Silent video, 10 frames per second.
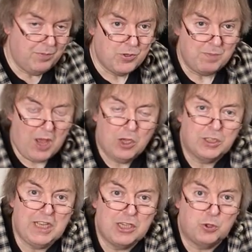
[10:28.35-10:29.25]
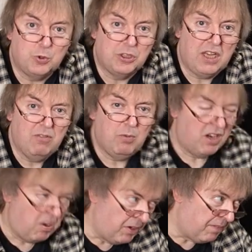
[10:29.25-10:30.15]
some architectural stuff
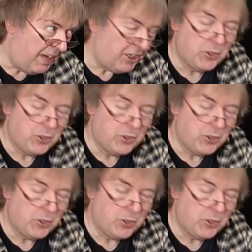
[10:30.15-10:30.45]
where I want to make